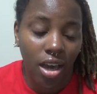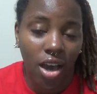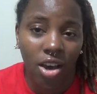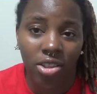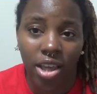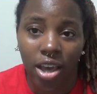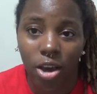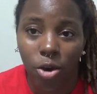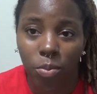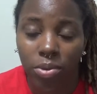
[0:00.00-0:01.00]
all that
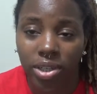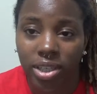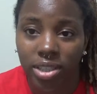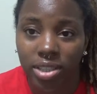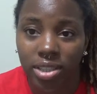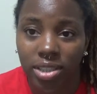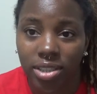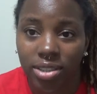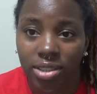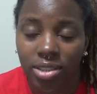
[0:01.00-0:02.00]

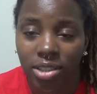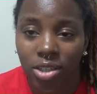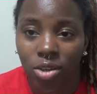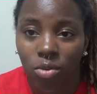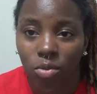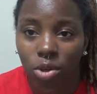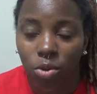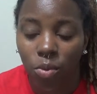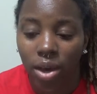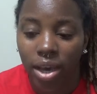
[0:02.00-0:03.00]
openness went
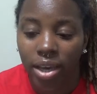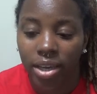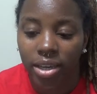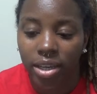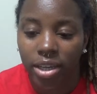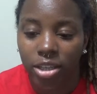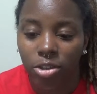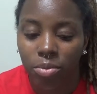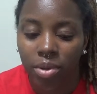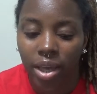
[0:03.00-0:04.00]
away
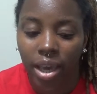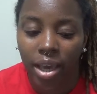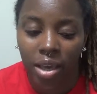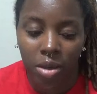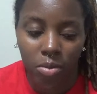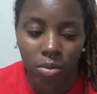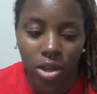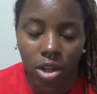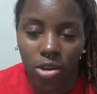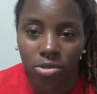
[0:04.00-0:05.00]
and you became
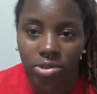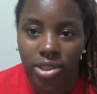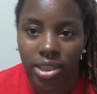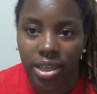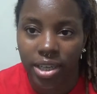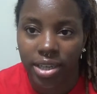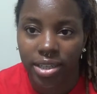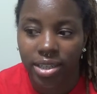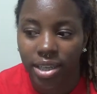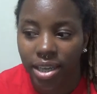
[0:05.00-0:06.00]
closed
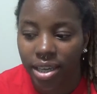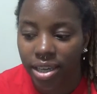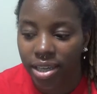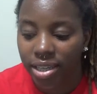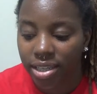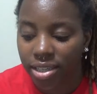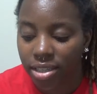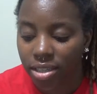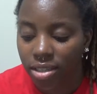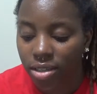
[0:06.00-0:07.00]
in and
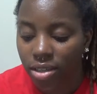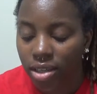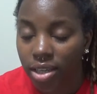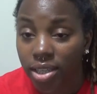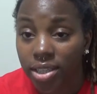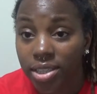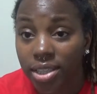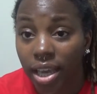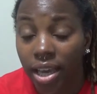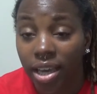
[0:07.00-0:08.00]

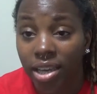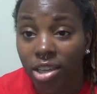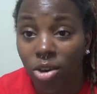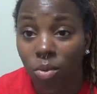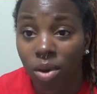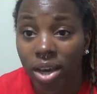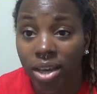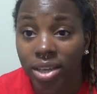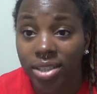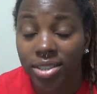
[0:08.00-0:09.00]
set in your
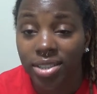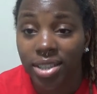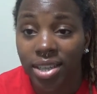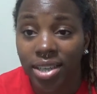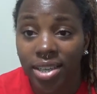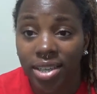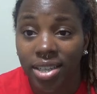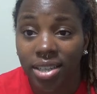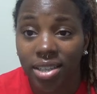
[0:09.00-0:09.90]
ways and